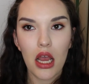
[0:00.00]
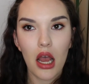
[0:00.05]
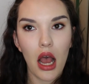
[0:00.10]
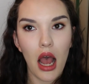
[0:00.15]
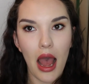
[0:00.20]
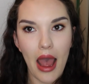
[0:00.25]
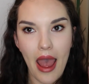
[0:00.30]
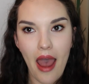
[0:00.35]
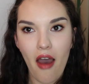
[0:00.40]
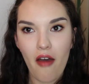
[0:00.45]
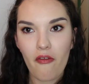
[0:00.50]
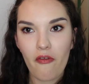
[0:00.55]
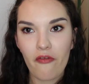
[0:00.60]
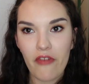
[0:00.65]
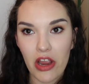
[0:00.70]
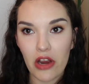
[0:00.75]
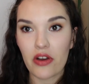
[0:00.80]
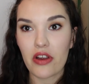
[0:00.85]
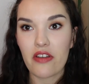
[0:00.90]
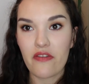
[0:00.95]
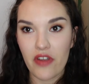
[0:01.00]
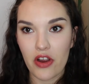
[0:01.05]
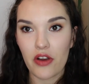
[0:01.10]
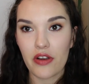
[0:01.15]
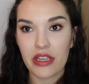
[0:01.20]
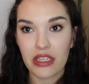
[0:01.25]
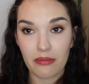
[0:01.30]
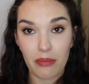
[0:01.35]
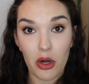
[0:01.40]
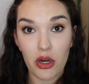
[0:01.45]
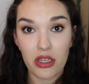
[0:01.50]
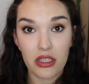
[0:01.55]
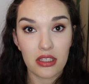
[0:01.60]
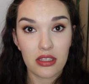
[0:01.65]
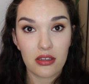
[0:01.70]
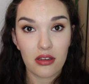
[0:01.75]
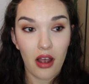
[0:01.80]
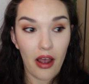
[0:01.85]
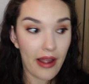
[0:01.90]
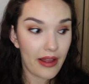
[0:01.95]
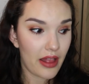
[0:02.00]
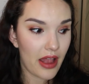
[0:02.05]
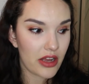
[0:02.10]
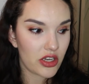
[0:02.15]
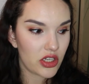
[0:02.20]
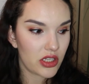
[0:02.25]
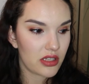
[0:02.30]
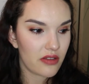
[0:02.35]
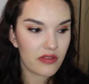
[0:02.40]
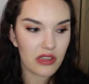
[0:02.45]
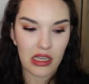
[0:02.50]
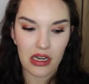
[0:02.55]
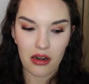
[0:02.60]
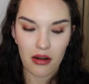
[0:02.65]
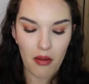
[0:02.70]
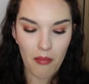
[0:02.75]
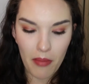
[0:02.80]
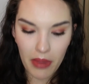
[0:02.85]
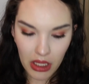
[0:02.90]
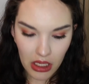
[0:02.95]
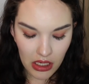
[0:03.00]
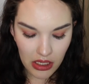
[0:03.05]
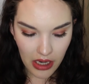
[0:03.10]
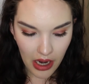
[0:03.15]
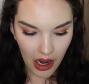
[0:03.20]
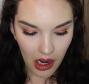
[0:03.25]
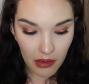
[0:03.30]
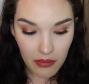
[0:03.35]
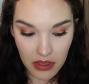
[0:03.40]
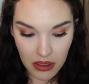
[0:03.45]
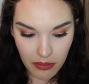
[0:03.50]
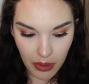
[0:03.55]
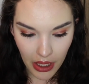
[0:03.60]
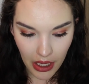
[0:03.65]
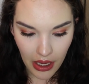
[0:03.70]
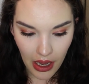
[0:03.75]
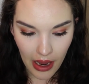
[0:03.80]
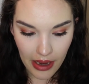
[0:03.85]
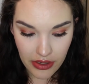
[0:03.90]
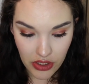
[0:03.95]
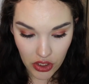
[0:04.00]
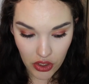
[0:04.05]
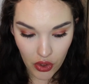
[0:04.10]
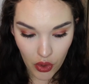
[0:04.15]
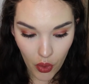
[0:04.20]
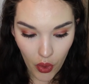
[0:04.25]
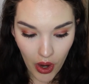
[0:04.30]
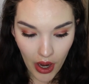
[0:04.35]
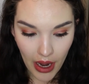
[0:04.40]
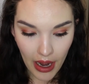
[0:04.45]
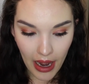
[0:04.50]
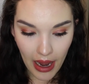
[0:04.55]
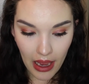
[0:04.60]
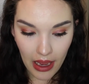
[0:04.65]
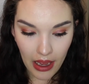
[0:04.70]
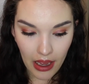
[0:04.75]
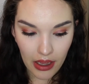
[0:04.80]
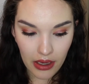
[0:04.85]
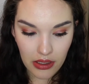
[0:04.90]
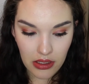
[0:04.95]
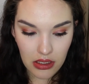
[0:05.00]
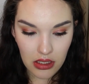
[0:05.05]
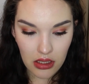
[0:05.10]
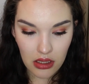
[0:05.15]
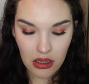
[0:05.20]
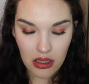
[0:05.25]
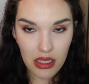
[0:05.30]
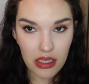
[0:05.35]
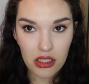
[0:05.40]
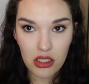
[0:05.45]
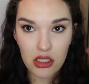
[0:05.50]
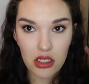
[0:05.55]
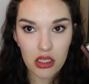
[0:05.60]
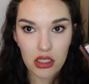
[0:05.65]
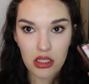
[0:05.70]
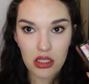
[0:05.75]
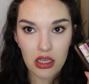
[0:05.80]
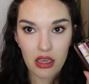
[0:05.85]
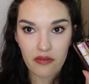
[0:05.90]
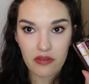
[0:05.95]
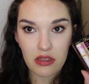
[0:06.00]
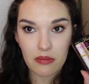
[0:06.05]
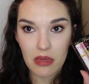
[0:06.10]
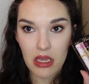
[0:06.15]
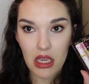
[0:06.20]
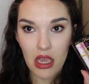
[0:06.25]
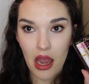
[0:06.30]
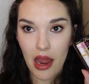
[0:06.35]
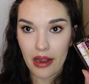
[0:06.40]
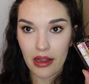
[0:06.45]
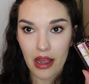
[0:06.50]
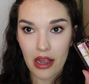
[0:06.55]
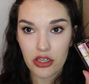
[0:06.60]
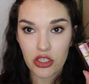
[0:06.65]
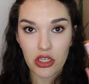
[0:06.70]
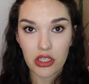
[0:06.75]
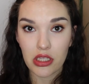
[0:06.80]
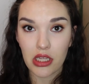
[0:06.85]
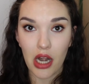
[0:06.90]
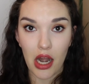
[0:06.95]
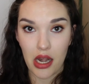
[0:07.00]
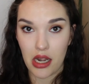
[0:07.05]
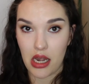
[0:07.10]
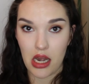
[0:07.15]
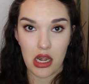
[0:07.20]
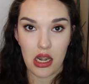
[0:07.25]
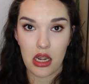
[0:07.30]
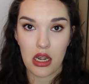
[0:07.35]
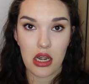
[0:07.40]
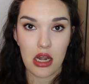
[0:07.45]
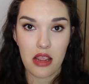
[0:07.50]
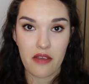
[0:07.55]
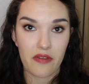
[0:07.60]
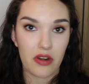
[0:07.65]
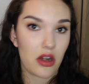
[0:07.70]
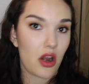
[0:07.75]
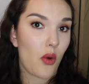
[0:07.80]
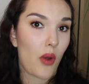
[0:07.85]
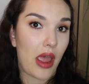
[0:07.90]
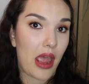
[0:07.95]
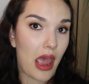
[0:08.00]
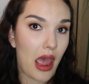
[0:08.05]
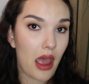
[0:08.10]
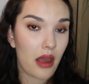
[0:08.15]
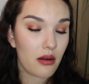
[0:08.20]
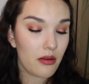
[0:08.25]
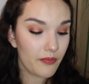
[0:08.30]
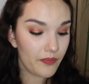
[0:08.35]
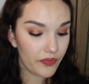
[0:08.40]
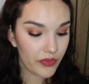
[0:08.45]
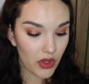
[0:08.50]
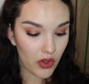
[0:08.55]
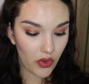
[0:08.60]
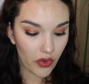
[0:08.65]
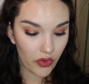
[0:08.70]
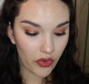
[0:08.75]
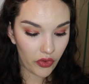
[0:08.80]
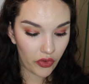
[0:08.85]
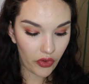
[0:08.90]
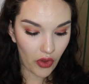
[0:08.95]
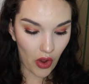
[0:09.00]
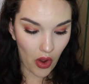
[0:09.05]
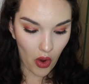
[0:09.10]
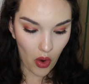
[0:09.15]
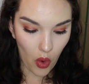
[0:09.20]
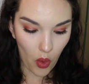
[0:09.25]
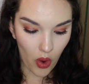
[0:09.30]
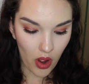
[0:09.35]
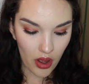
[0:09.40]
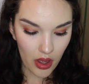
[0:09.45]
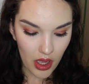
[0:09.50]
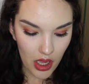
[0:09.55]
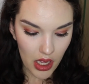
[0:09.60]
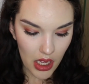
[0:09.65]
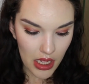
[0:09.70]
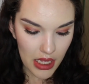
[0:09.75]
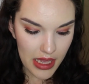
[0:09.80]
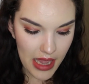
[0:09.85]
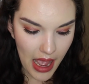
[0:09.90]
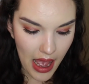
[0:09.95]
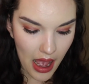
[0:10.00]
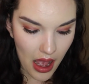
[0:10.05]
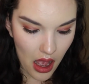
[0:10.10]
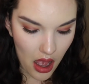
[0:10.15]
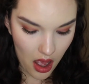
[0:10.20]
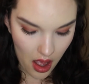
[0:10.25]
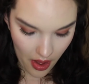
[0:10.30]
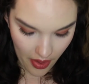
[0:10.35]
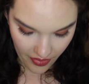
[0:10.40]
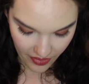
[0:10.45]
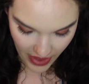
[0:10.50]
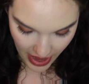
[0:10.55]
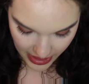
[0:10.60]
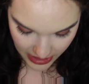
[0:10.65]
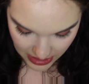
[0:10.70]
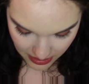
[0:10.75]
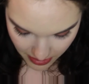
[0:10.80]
I have very, very sparse eyelashes. I've said it a million times, but I do. And this just gives me eyelashes that I didn't even know I had. So yeah, that's